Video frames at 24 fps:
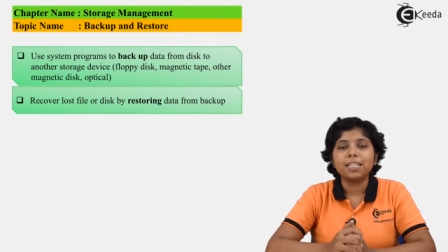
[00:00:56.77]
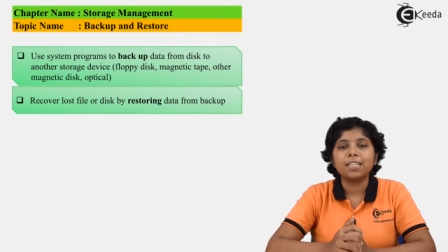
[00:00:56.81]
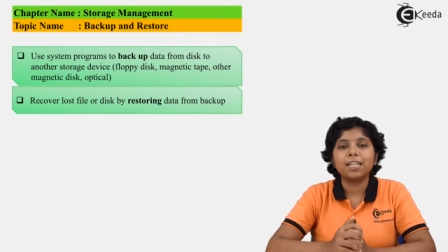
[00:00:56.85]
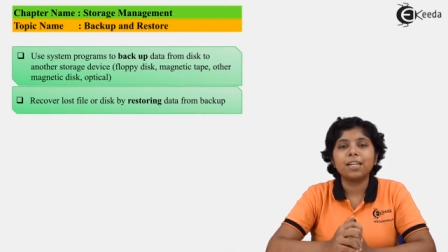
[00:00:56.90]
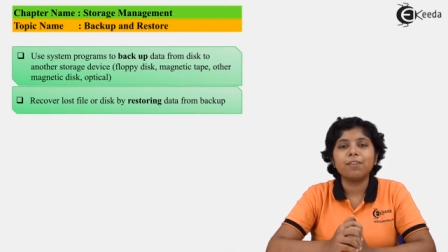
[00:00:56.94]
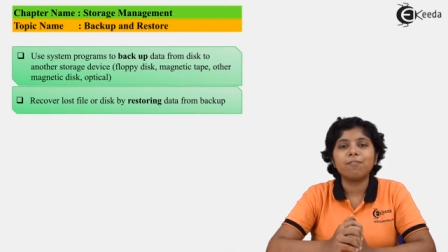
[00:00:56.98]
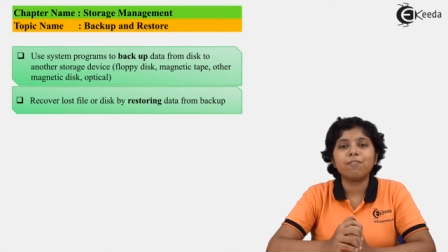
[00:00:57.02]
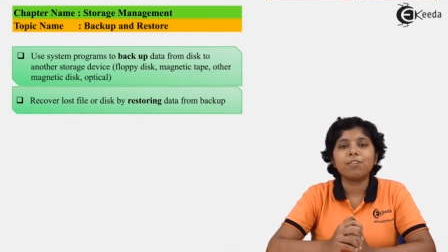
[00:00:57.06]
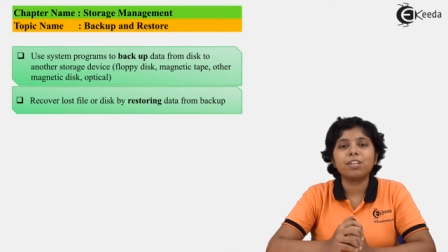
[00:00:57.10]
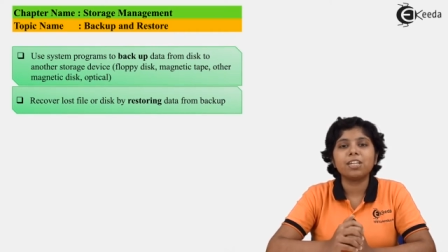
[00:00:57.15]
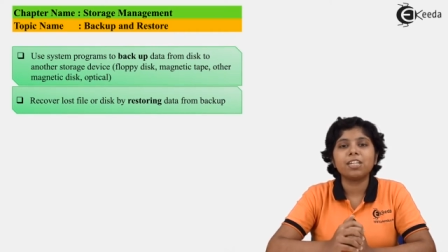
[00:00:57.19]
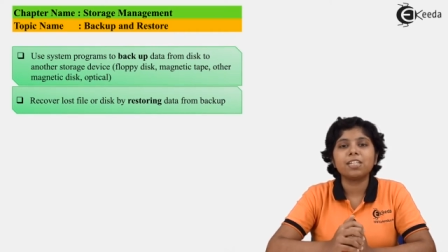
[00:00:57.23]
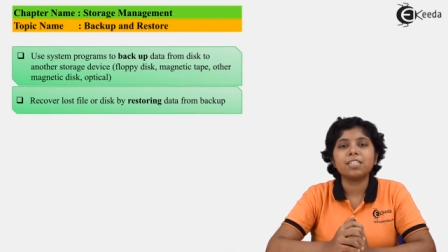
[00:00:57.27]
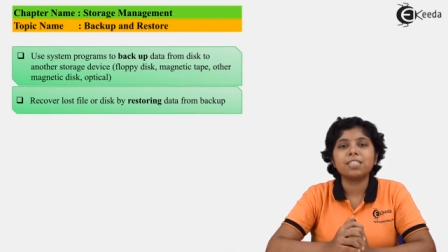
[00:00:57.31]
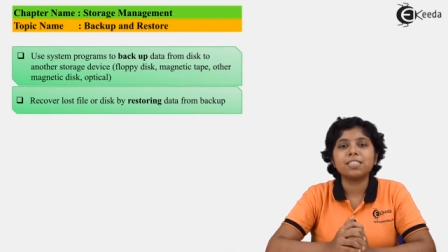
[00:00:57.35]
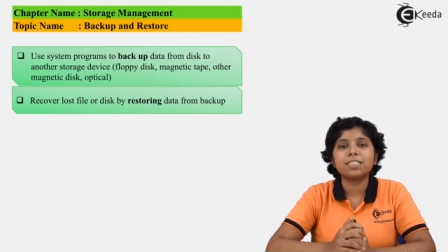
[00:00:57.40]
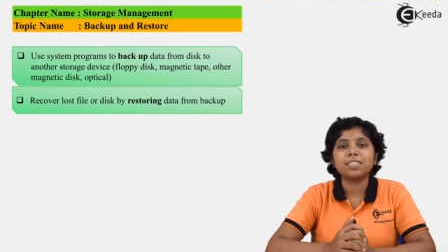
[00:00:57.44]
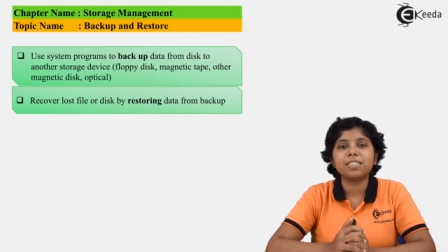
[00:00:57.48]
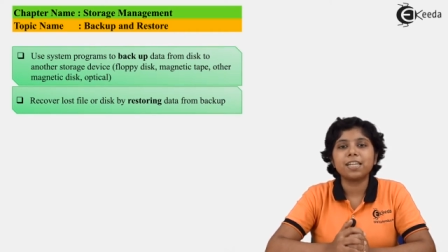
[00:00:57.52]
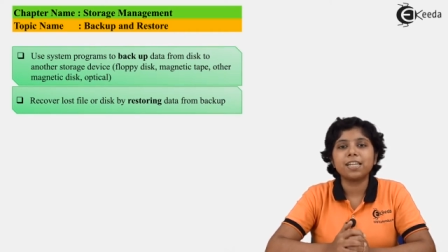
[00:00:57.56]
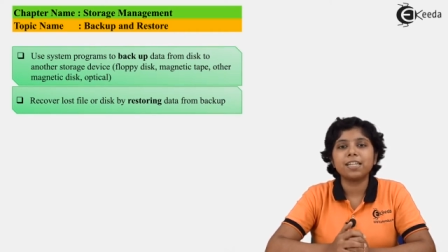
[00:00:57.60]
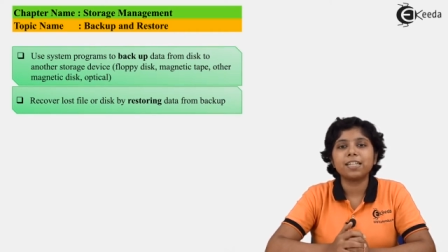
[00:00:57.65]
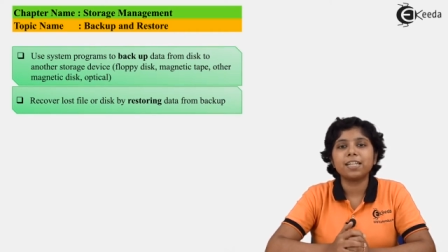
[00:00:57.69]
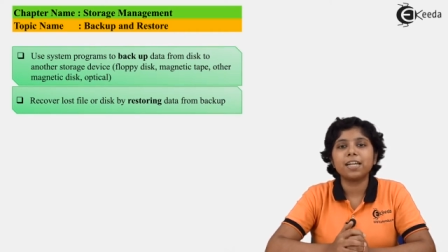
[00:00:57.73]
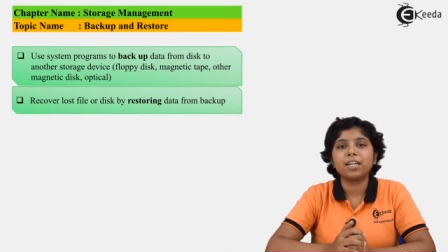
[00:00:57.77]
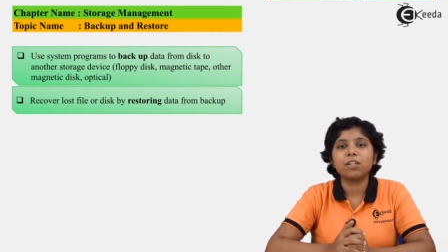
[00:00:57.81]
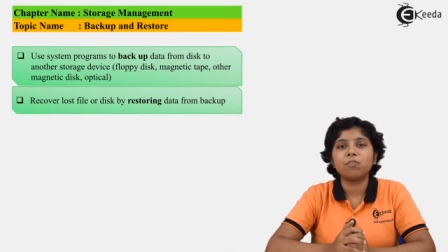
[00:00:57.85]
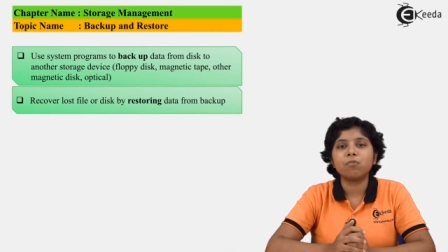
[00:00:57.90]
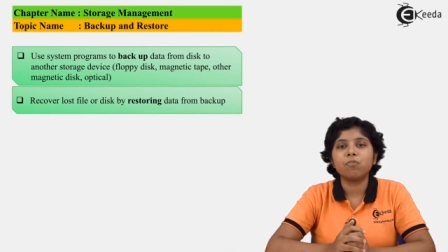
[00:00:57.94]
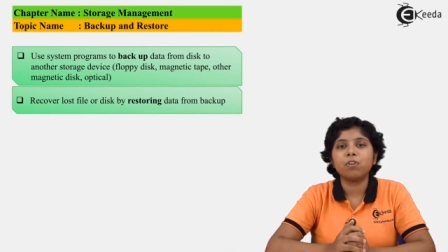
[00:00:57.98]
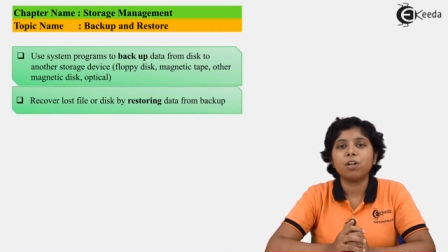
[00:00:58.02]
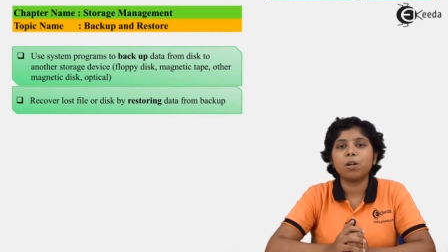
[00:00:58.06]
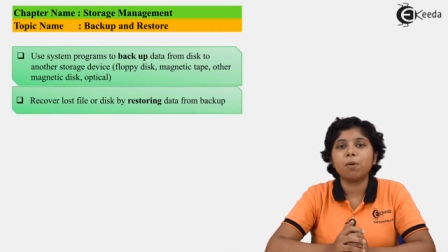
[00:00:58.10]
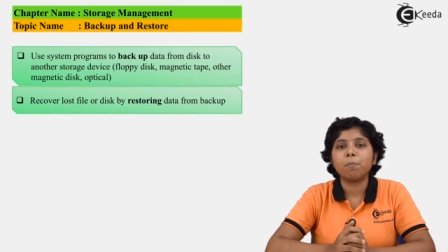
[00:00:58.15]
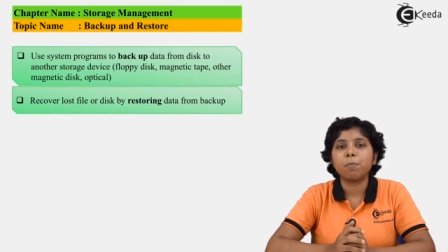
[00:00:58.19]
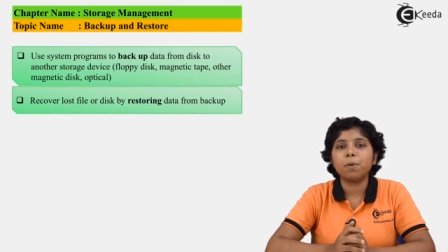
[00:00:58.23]
then we can say
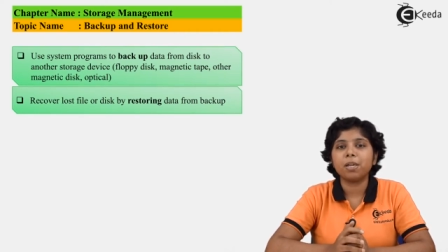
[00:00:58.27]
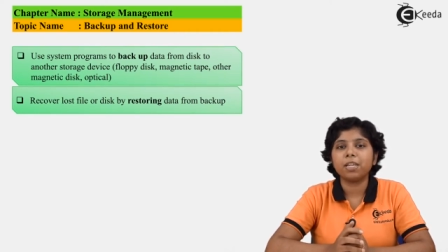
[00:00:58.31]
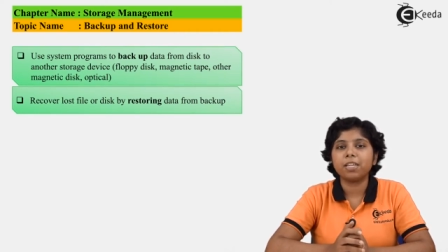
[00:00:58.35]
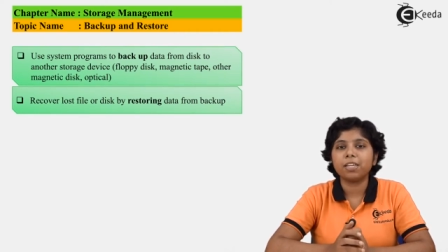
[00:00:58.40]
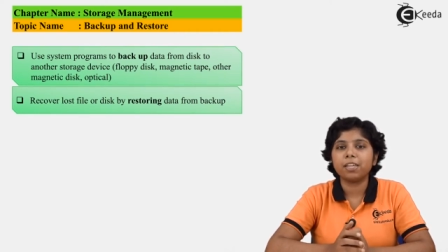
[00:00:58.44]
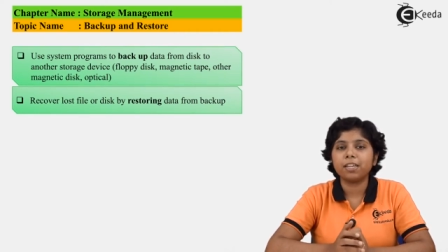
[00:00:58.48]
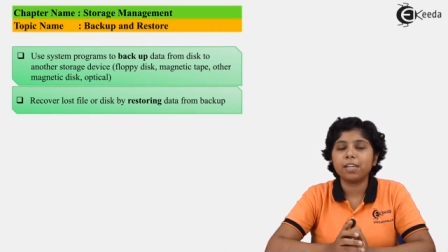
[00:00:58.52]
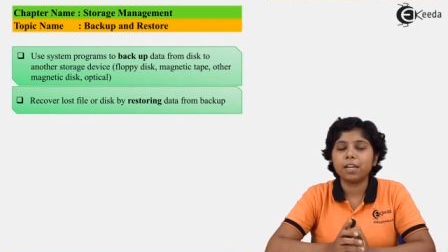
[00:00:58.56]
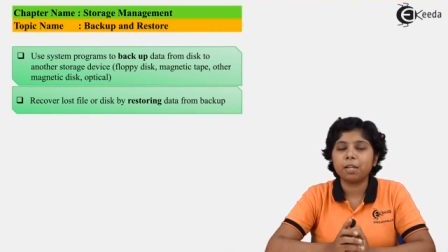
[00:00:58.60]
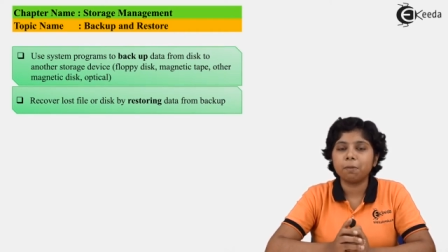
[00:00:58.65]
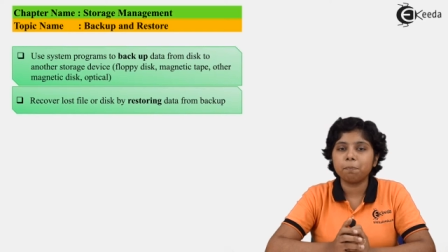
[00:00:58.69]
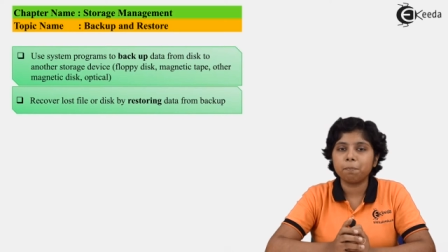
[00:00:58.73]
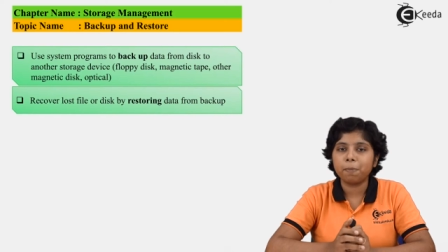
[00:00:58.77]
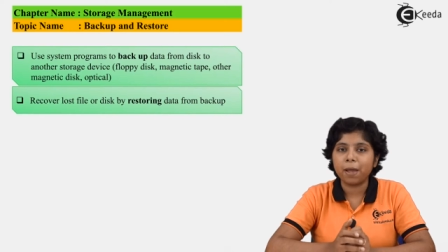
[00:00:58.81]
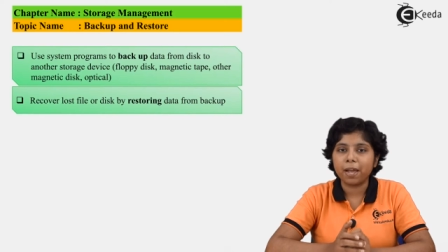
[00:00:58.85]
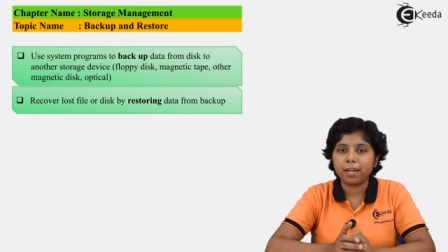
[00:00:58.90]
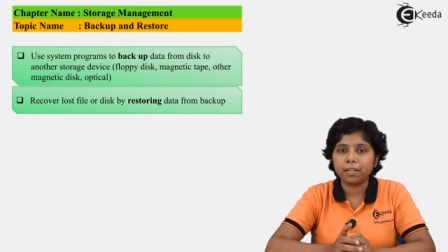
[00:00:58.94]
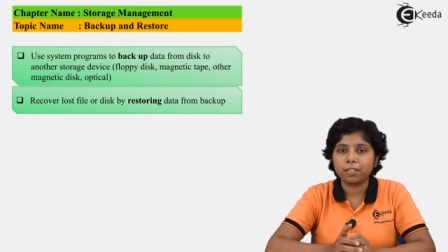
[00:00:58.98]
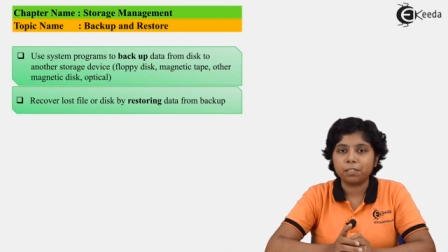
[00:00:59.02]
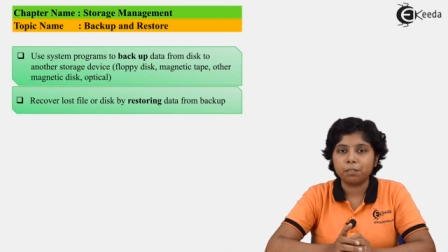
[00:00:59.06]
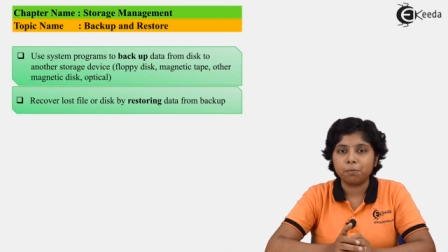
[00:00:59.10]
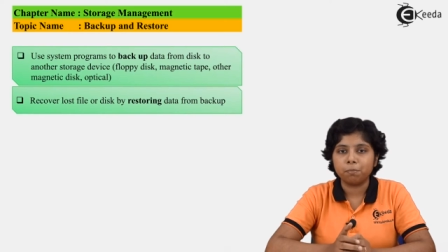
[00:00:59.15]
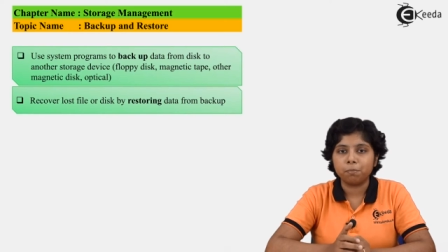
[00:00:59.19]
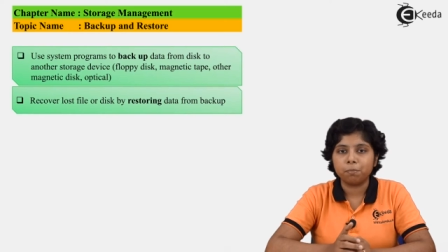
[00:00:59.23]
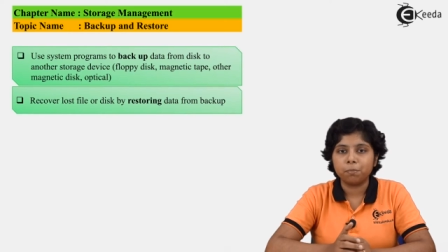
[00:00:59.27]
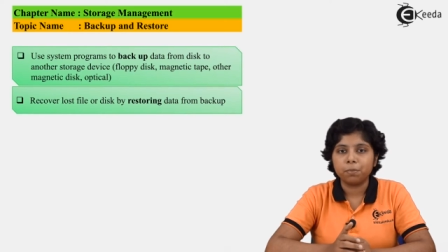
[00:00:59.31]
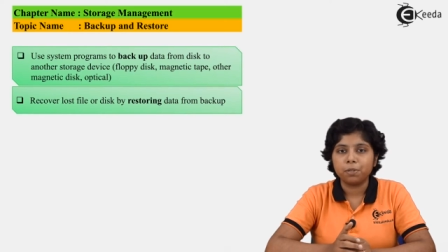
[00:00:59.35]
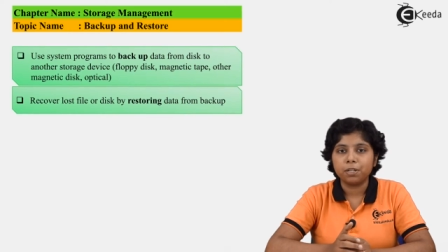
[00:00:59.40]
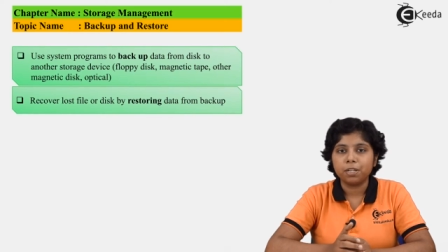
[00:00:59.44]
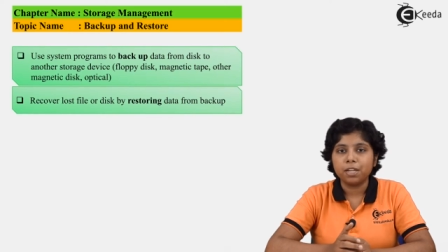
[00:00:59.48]
that we are making an backup.